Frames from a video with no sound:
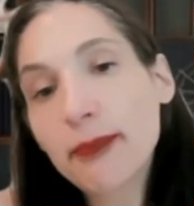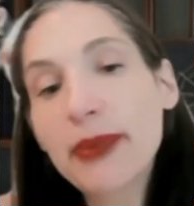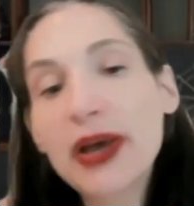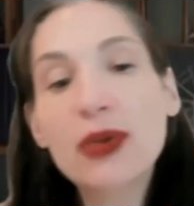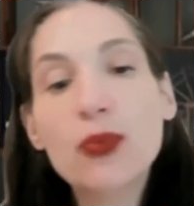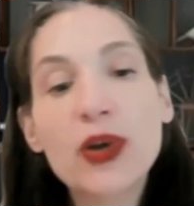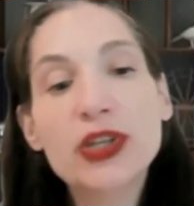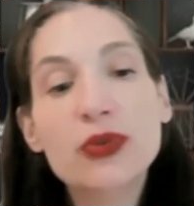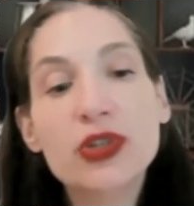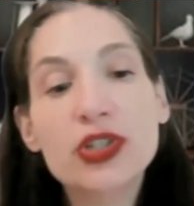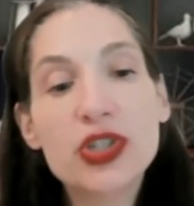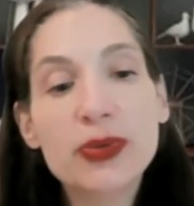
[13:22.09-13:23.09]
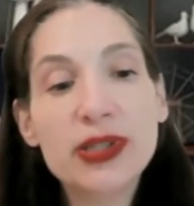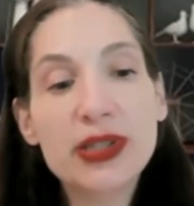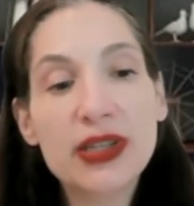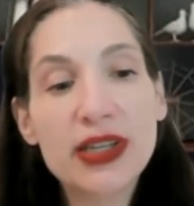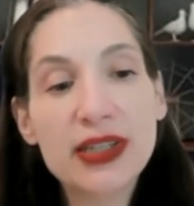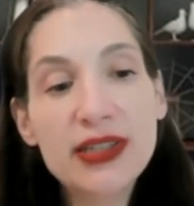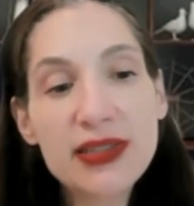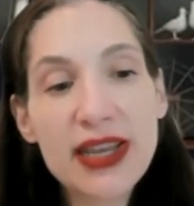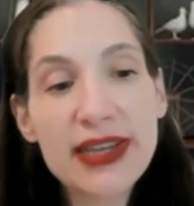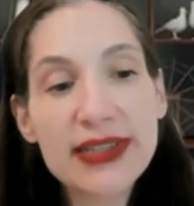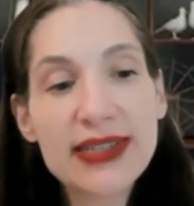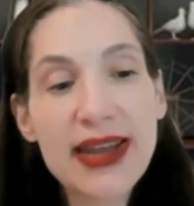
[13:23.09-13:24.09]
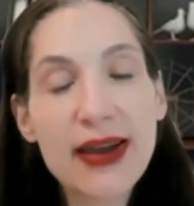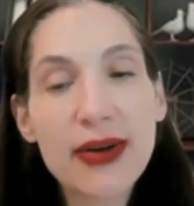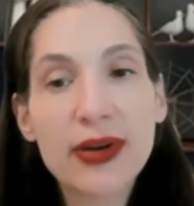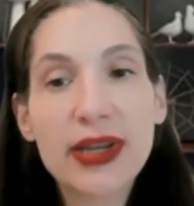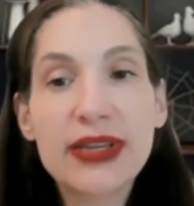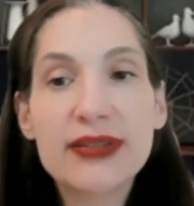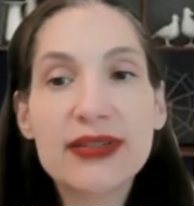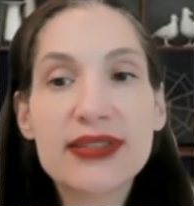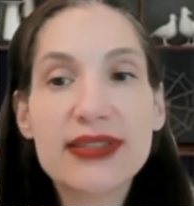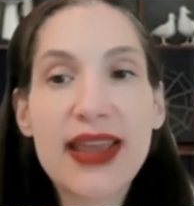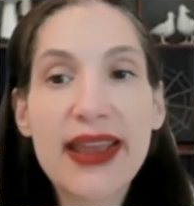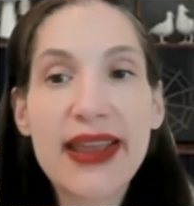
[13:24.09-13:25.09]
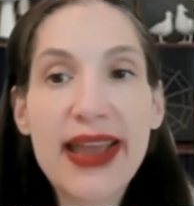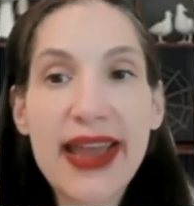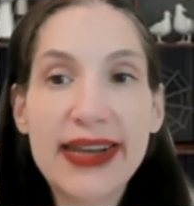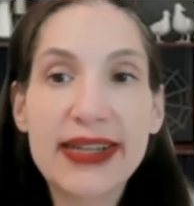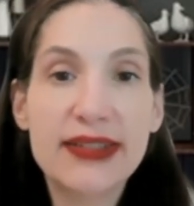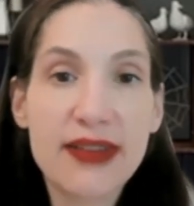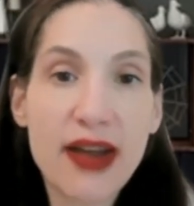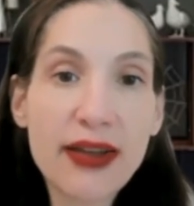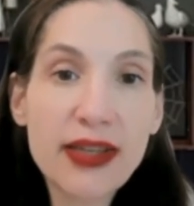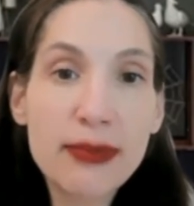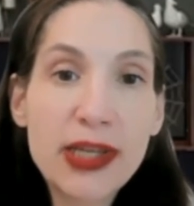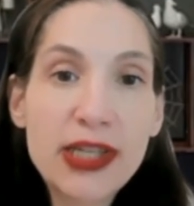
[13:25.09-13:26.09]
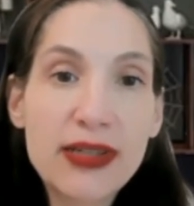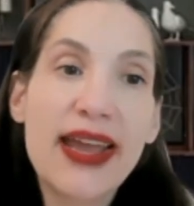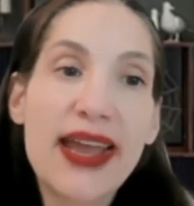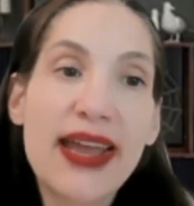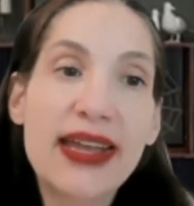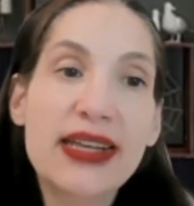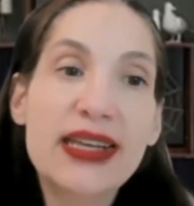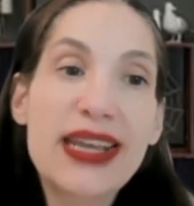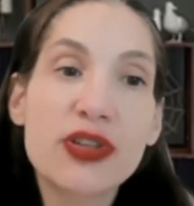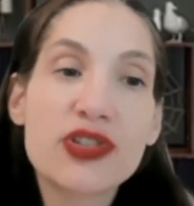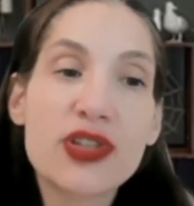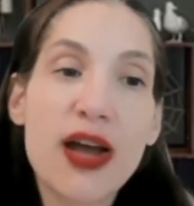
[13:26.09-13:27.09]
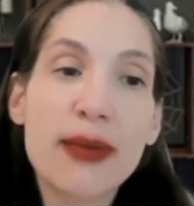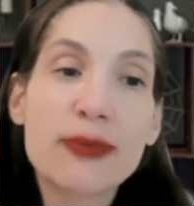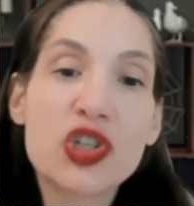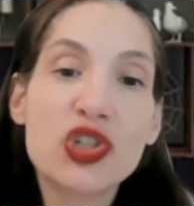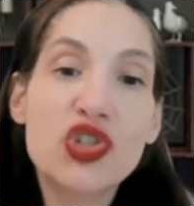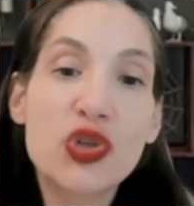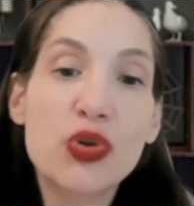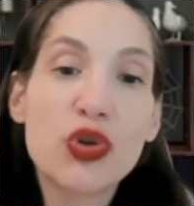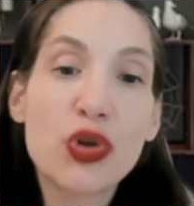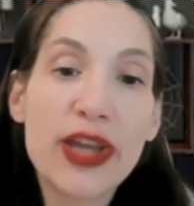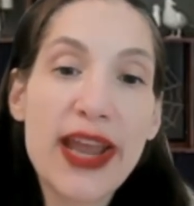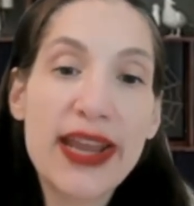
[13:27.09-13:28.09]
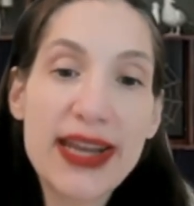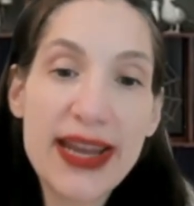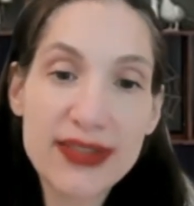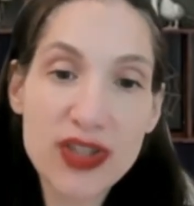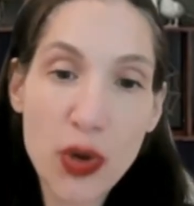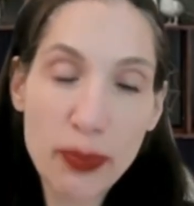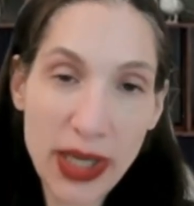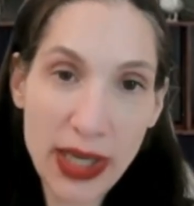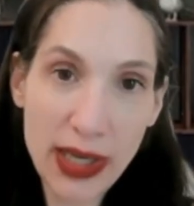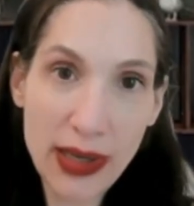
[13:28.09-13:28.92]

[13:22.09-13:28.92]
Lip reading: But what you can do in this case now is say edit document, and there's an option to create SOP.